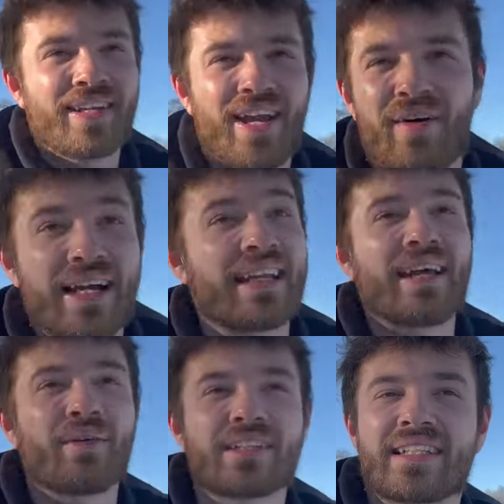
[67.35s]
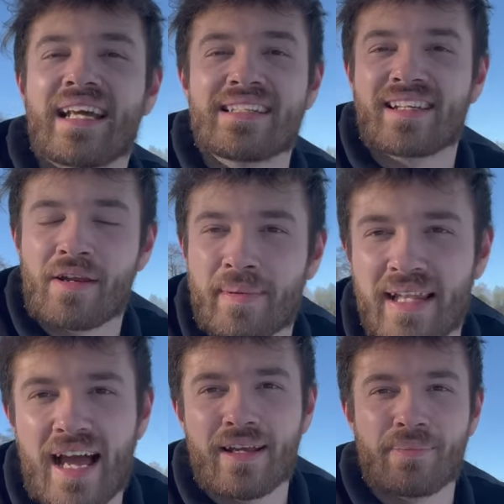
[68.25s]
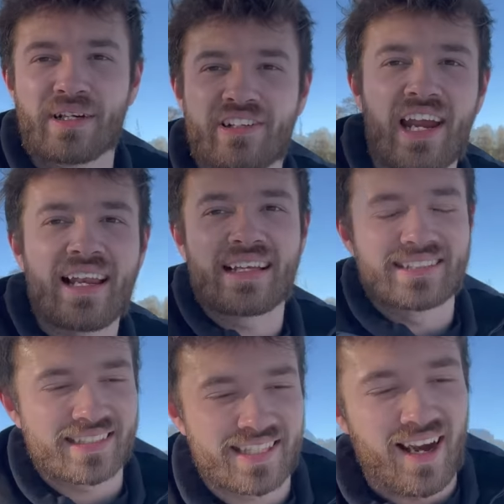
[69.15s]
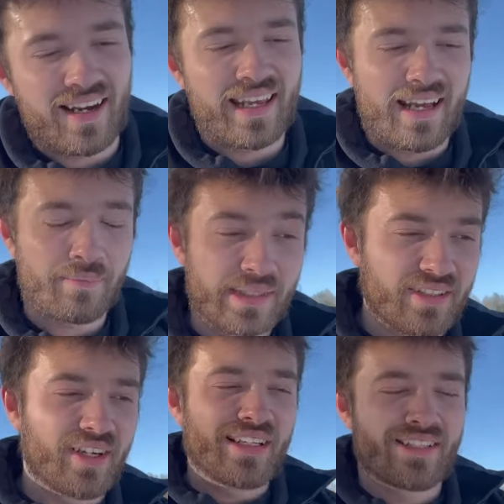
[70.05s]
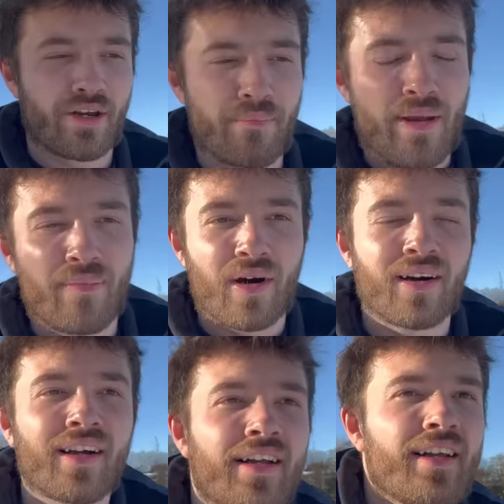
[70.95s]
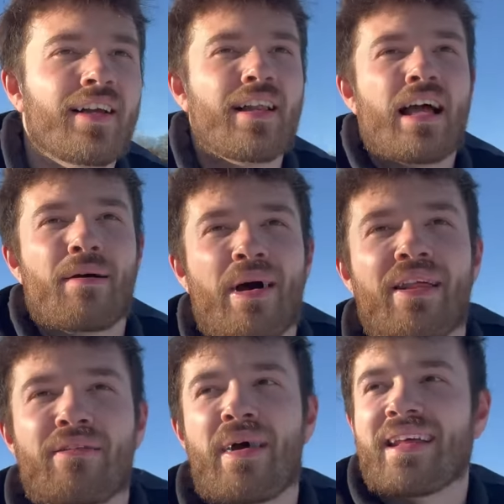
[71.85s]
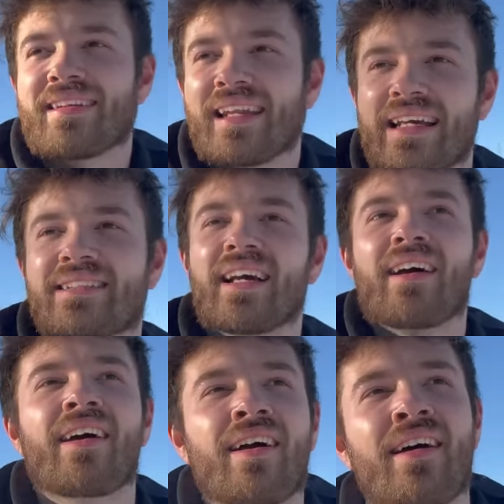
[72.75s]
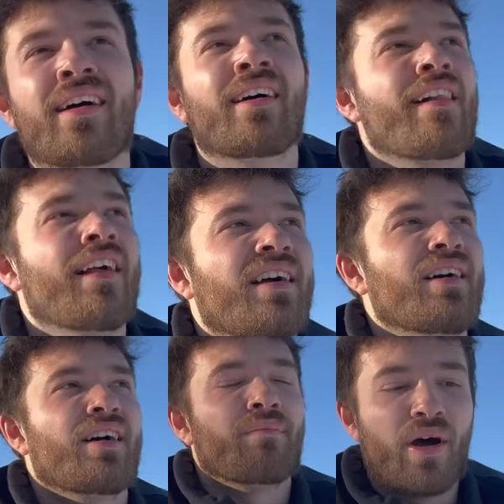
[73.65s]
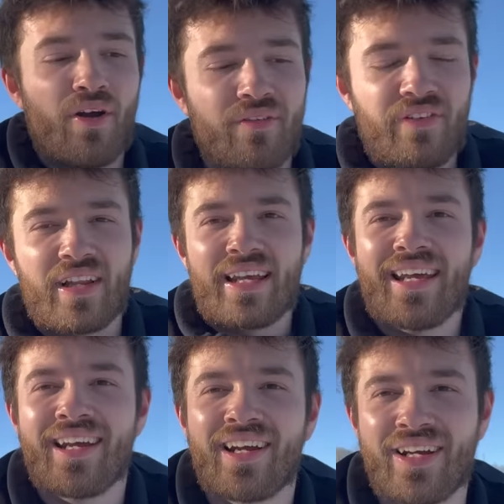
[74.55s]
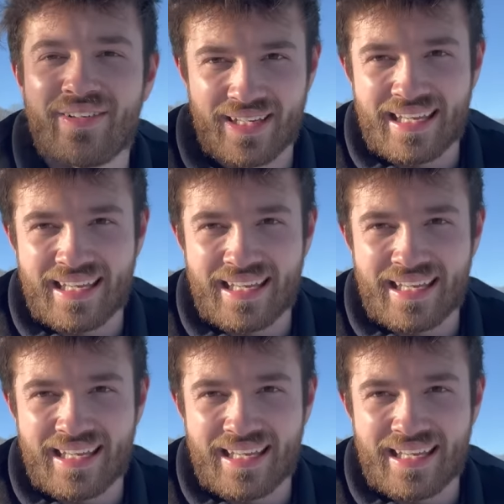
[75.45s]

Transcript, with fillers: No idea what today's gonna be like, but grayling's the target. I'll be talking to you a bit more about the method later, but hopefully we can